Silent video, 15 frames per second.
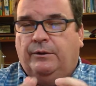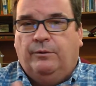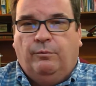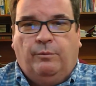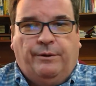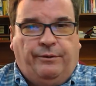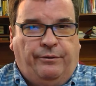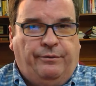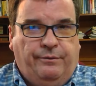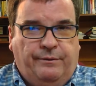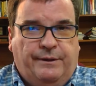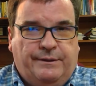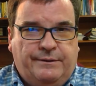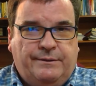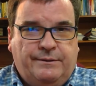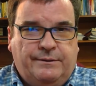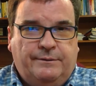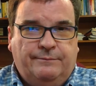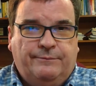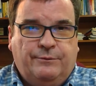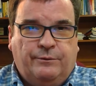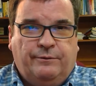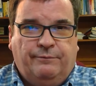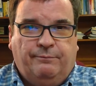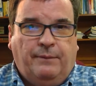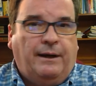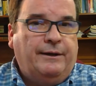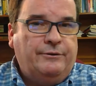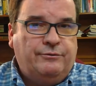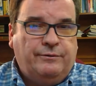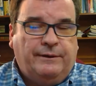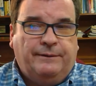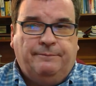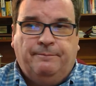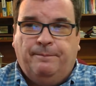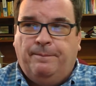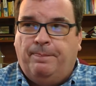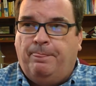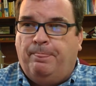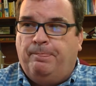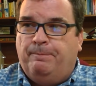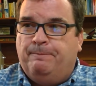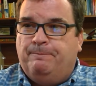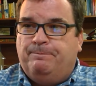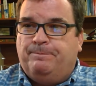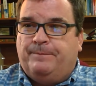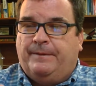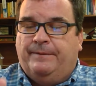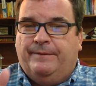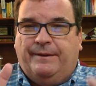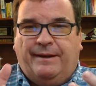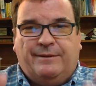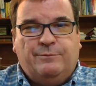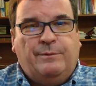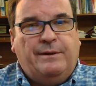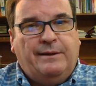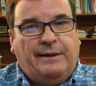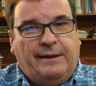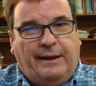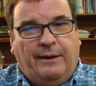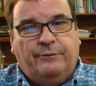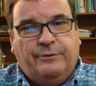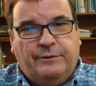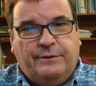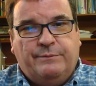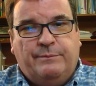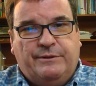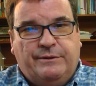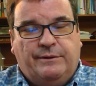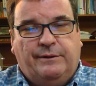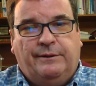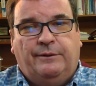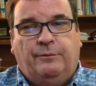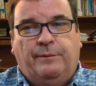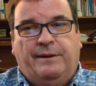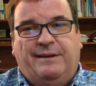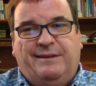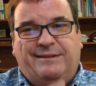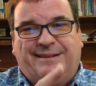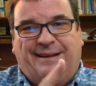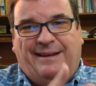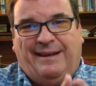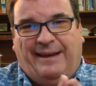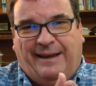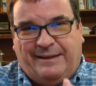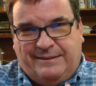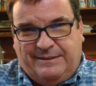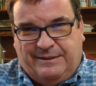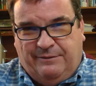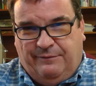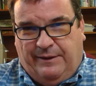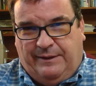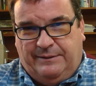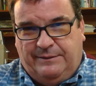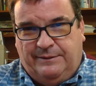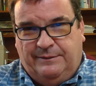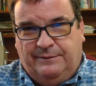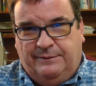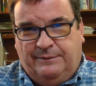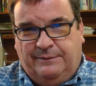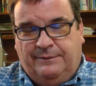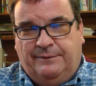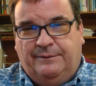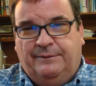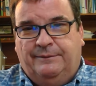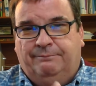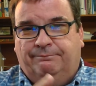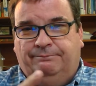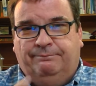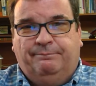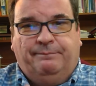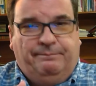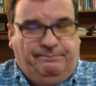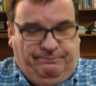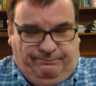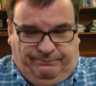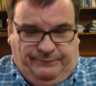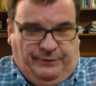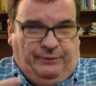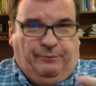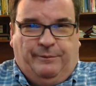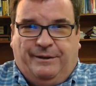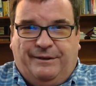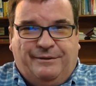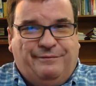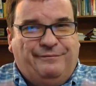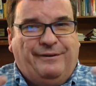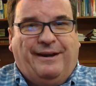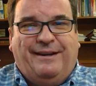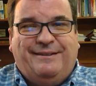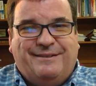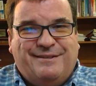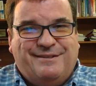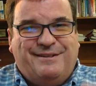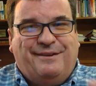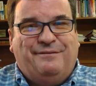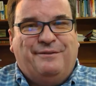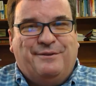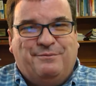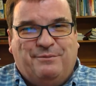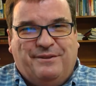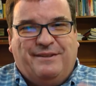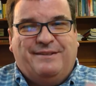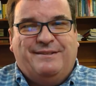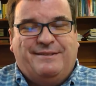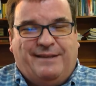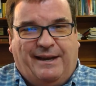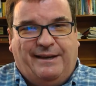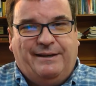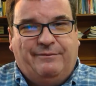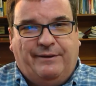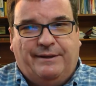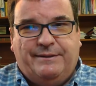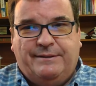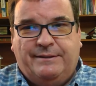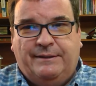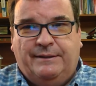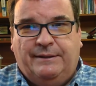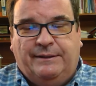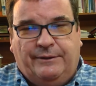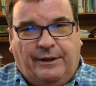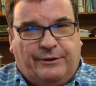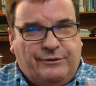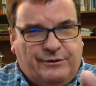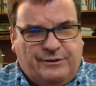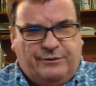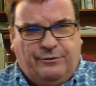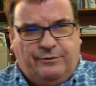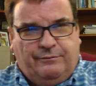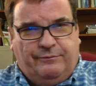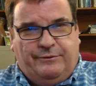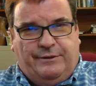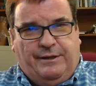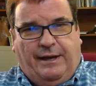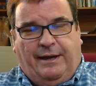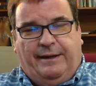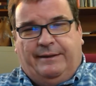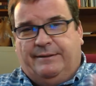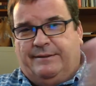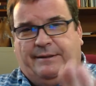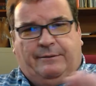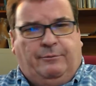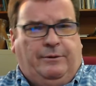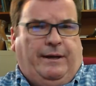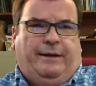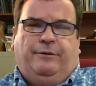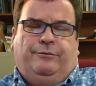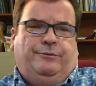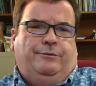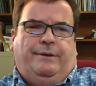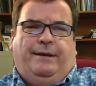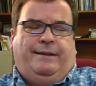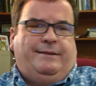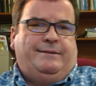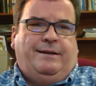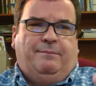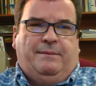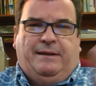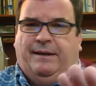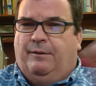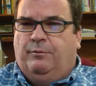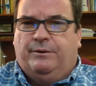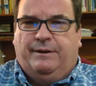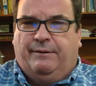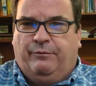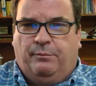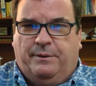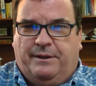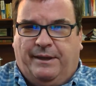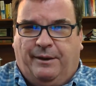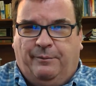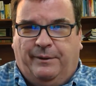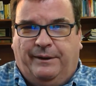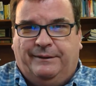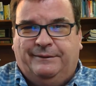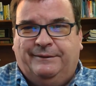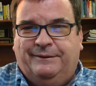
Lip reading: with this sort of mantra, that as we encounter this material, we need to excavate. We need to find the stuff that's within inside of us, not just sort of deny and say, well, I don't do that. That's not me. I would never be that way.